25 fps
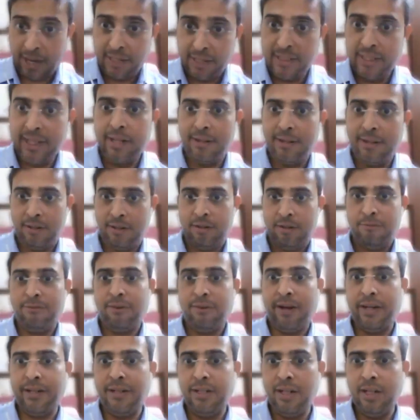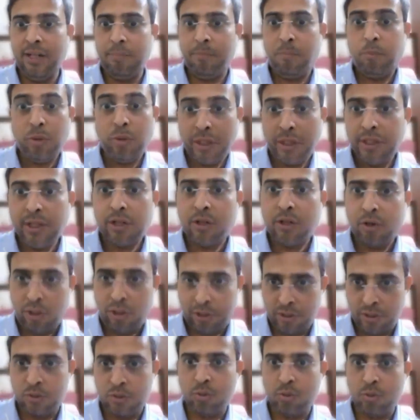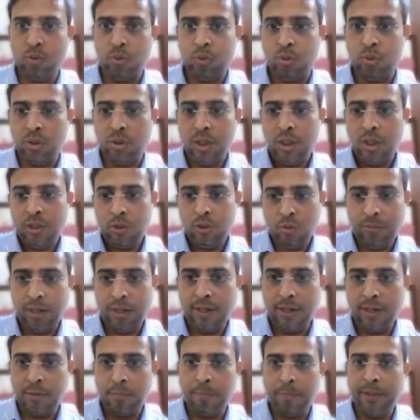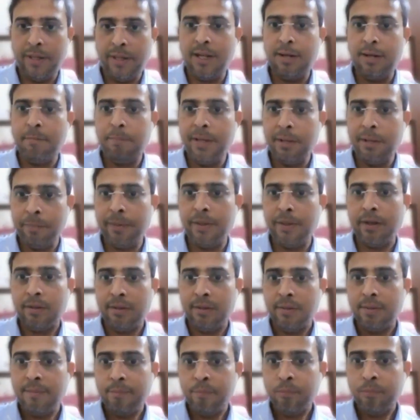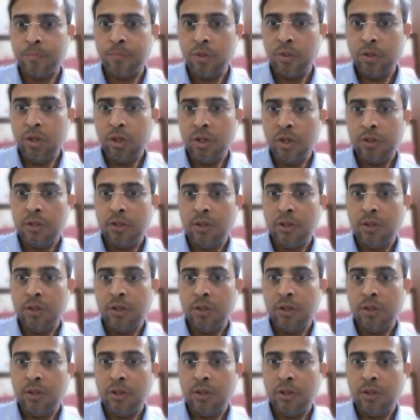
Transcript: and then finally put it across to my pen and paper.